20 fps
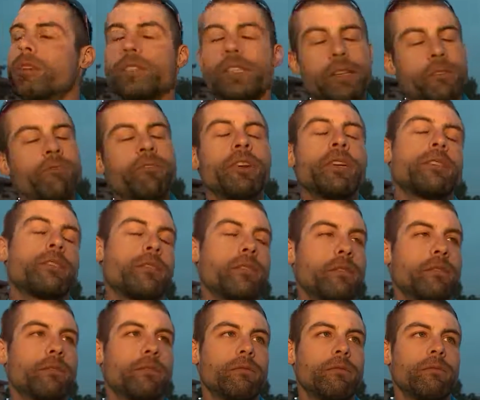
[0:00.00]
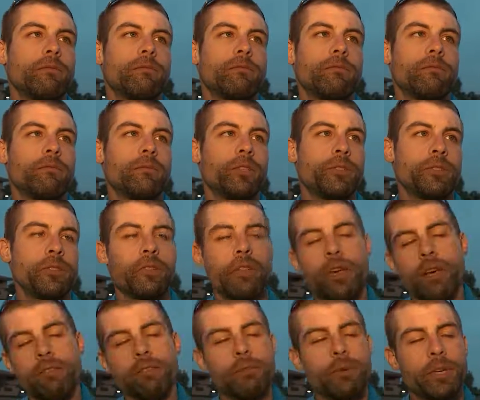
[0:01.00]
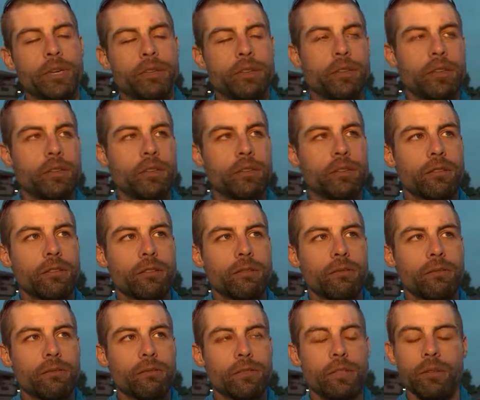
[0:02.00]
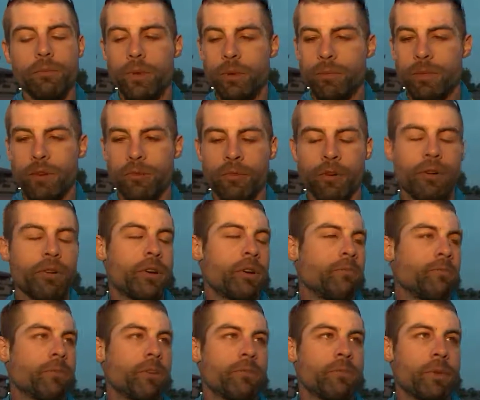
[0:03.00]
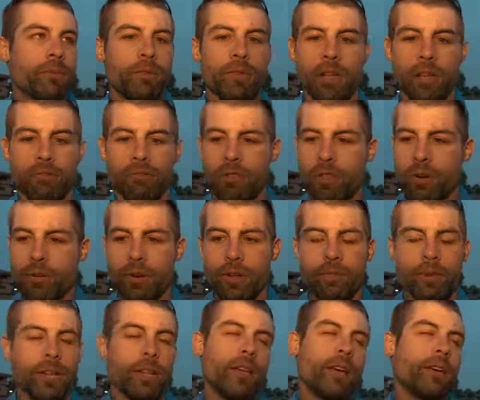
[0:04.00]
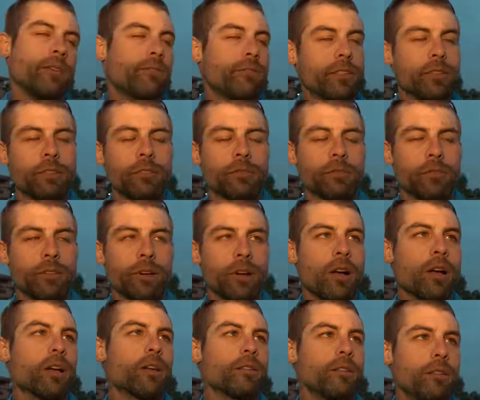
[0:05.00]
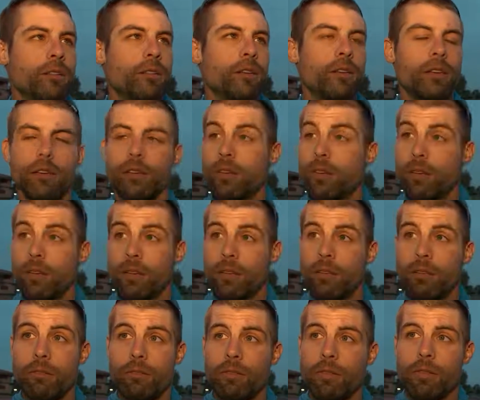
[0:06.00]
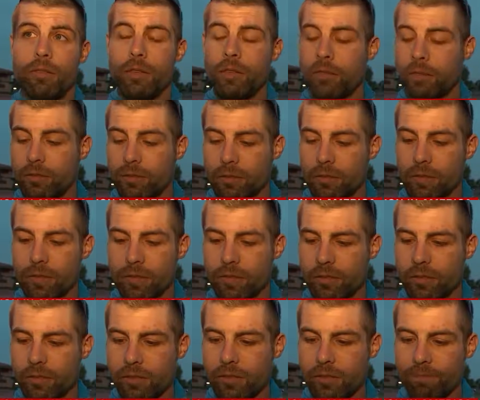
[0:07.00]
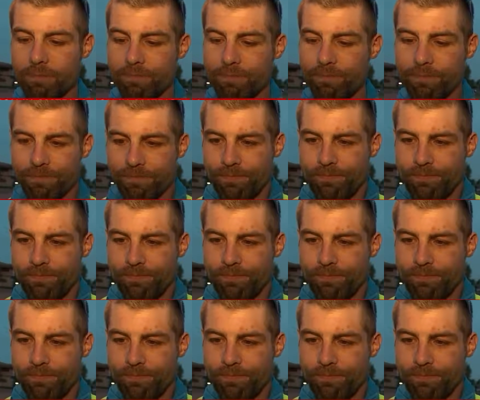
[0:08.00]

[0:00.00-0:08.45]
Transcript: 13 friends lose their lives because of this. You know, people I've grown up with, people I've known all my life, and they're gone. It's just,